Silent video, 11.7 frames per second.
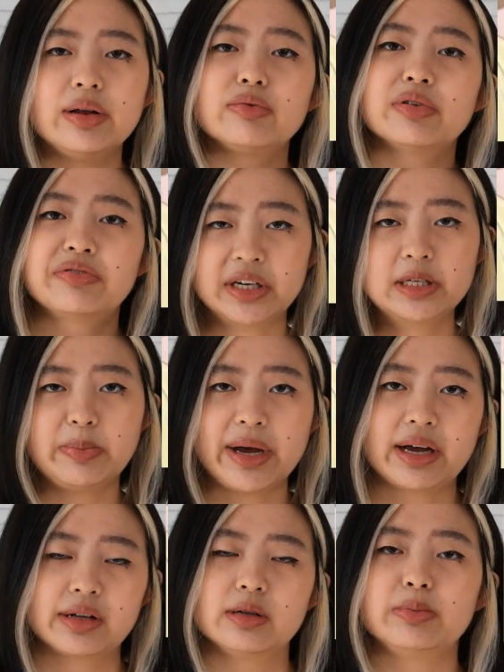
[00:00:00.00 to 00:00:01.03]
and reflects
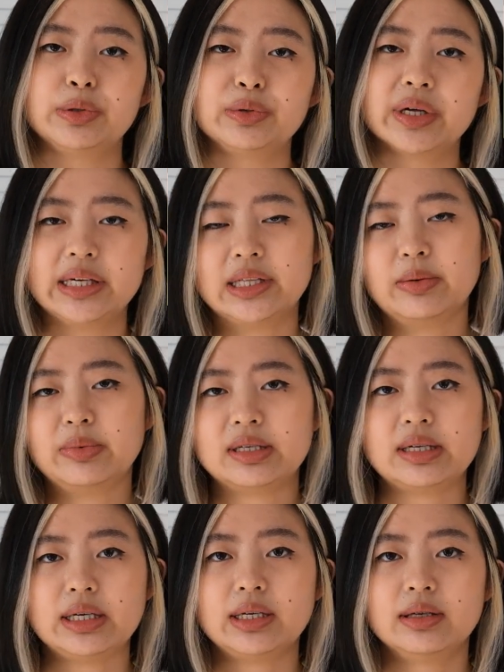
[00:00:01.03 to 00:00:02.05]
back the blue light that we
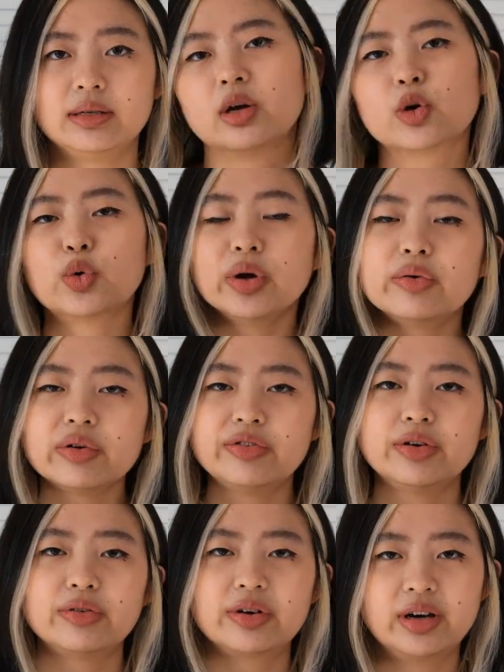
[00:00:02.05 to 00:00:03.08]
see. Quick
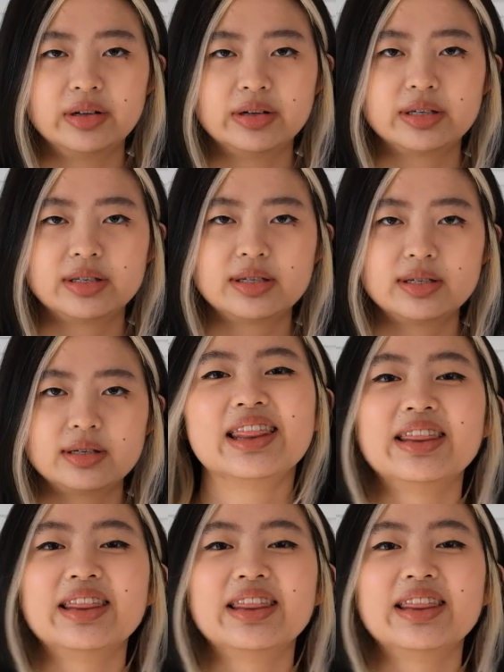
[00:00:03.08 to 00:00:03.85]
review of colors.